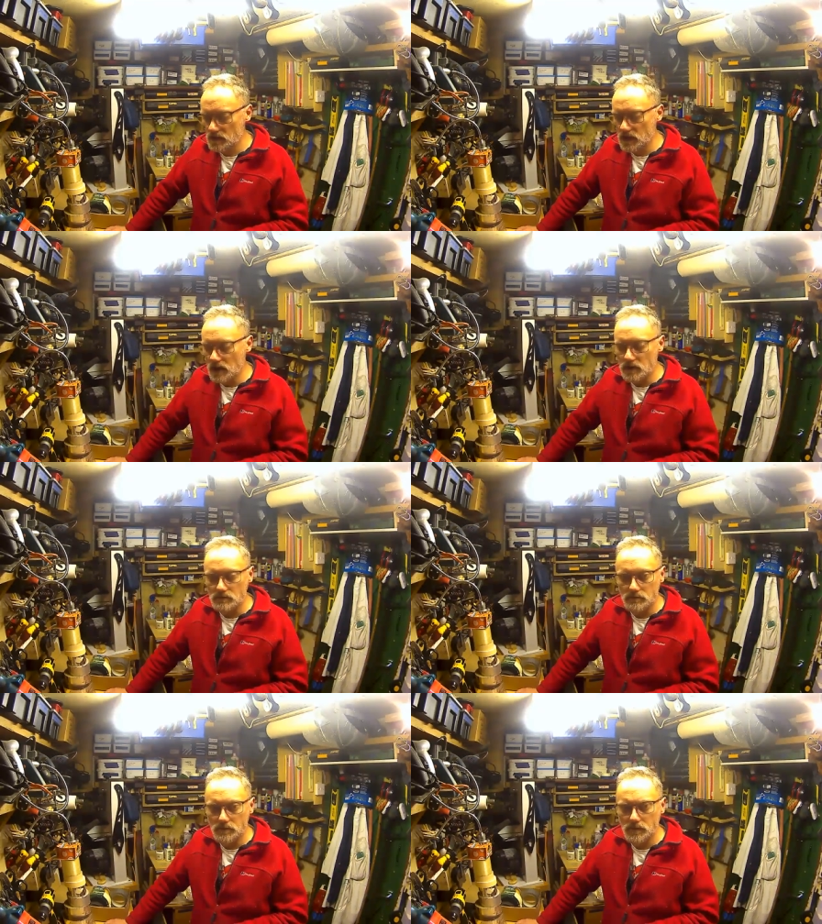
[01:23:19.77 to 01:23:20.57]

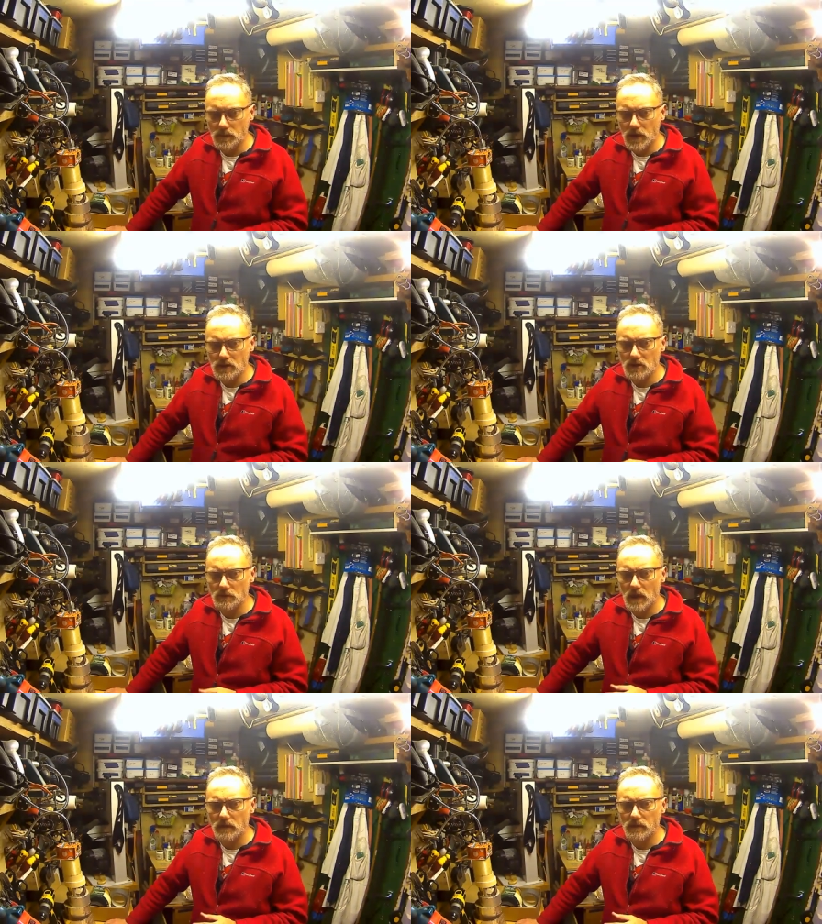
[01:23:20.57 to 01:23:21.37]
and that should
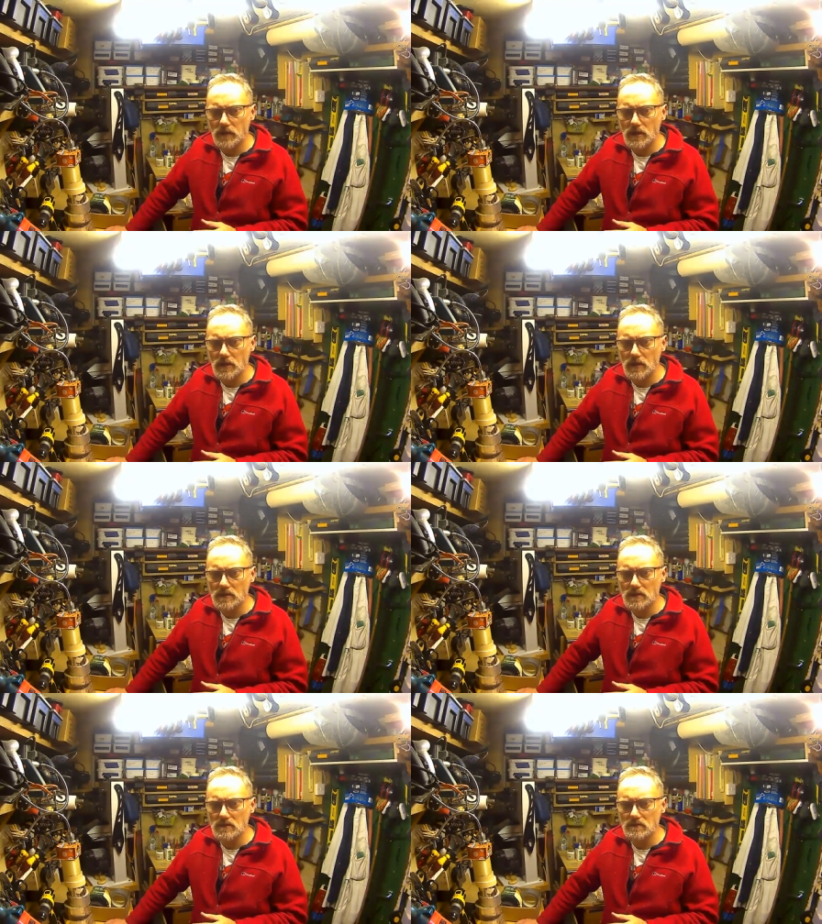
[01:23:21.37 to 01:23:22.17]
pay for a
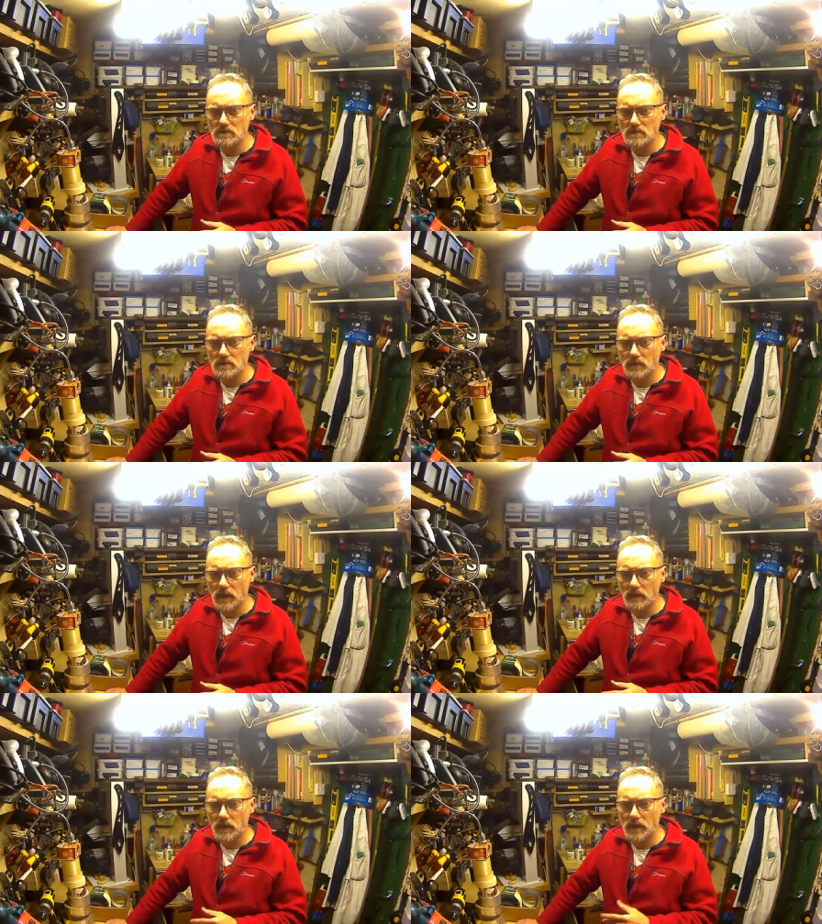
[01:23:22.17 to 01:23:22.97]
year's, if I
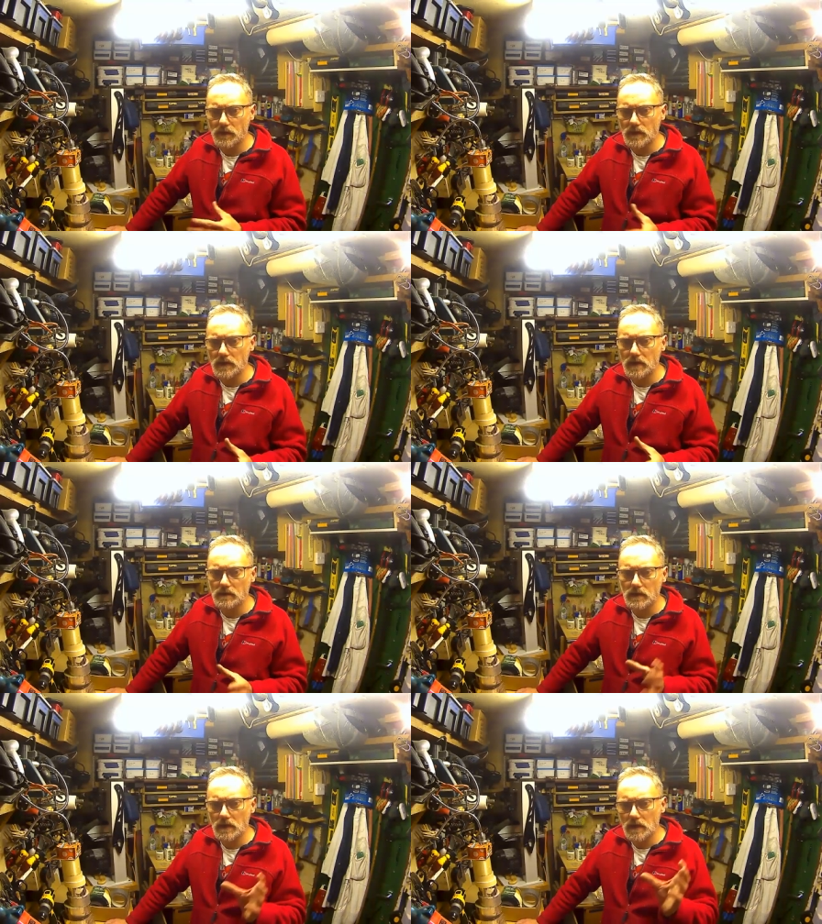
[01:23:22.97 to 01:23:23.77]
can find the right
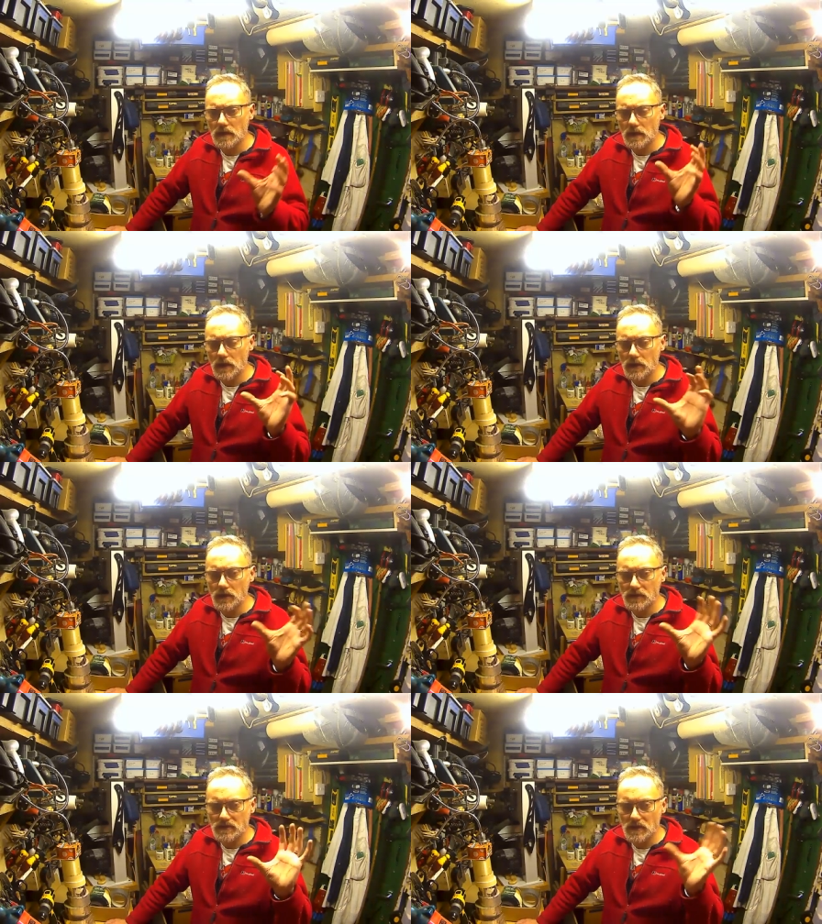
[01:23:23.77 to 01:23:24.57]
deal, a
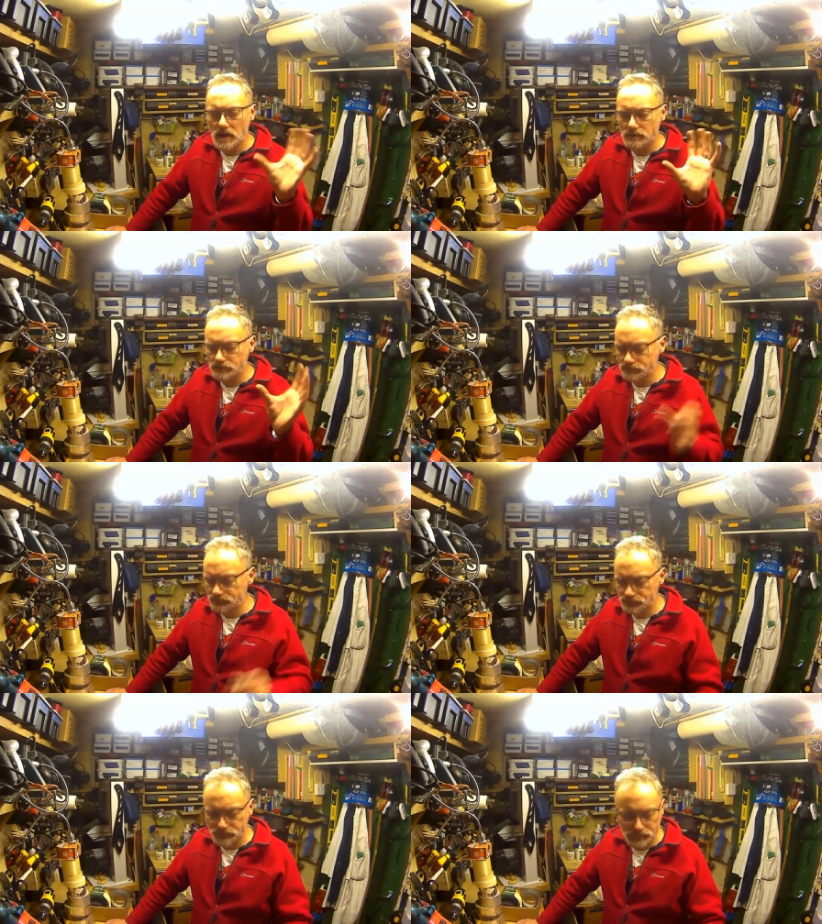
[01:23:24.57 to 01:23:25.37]
year's
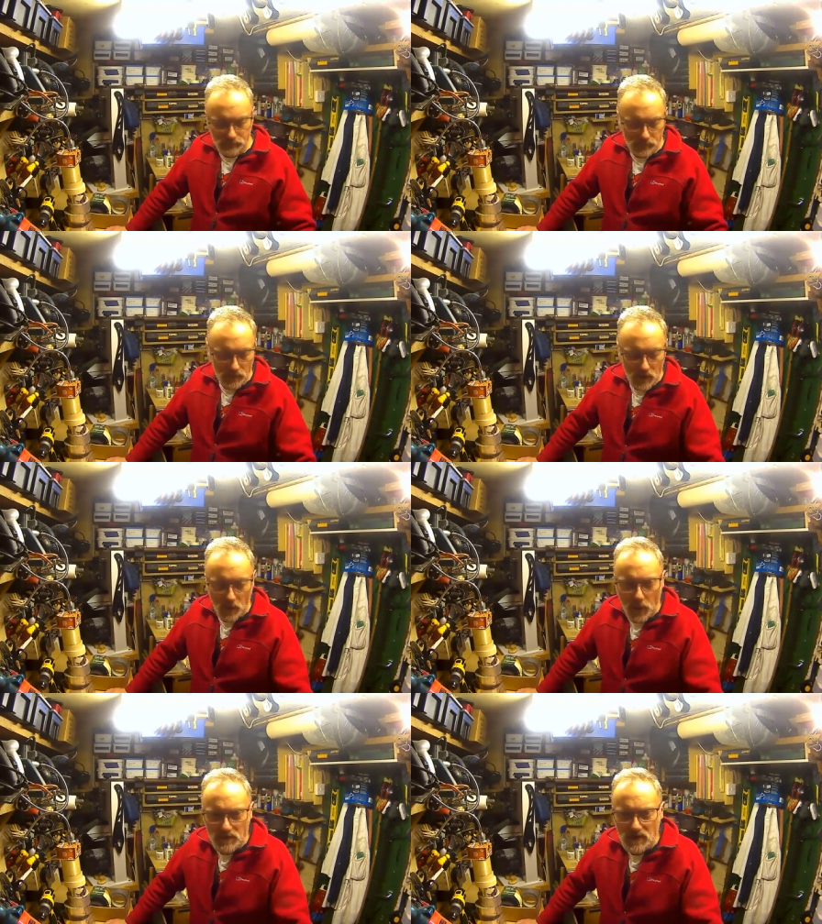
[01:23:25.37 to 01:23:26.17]

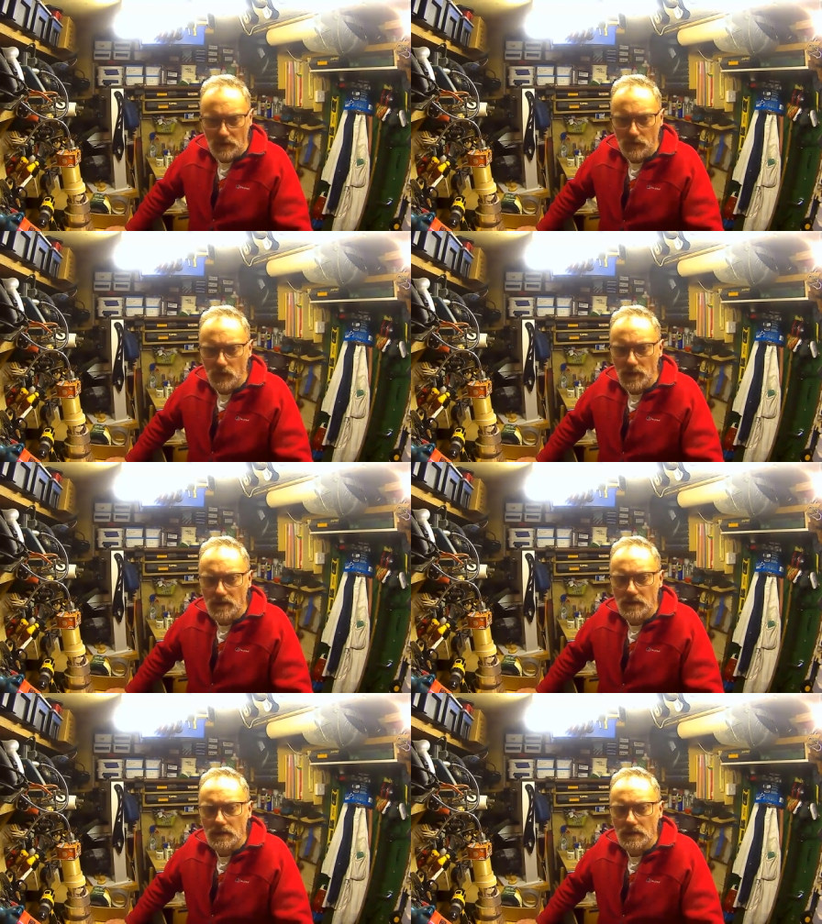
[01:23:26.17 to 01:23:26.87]
website for me.